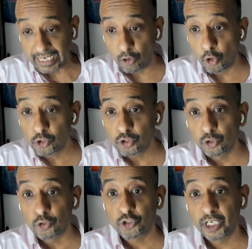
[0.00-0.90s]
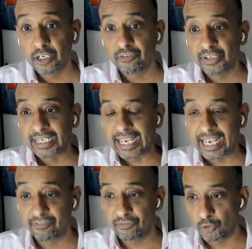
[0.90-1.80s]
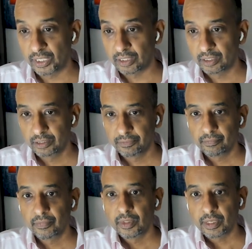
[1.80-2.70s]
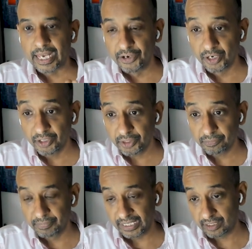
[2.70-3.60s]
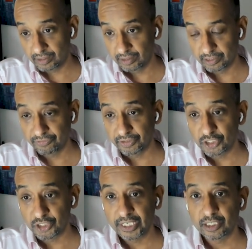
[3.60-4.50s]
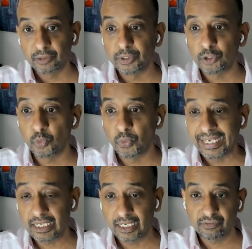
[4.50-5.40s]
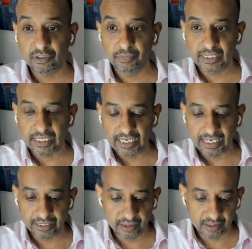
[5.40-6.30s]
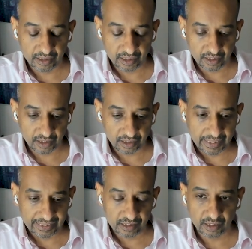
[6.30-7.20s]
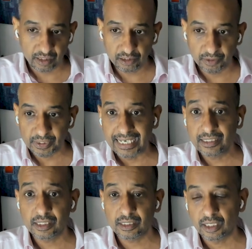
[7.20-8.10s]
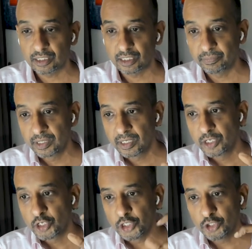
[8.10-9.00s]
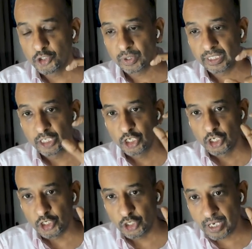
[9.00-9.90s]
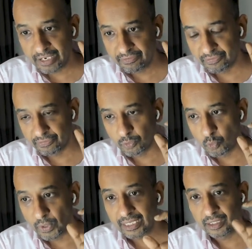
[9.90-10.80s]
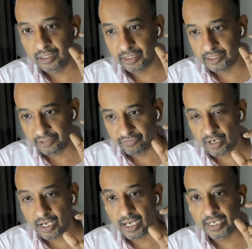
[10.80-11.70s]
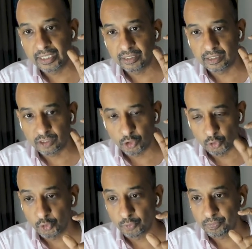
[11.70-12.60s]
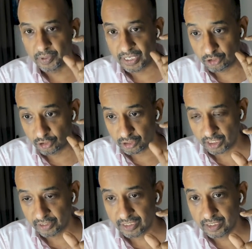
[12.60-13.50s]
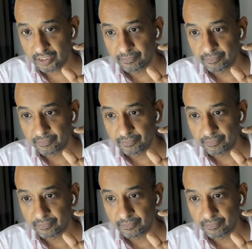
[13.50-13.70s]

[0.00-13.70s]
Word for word: also serving everyone. Another big differentiator between government and startups, as a startup, usually you have a well-defined group that you're targeting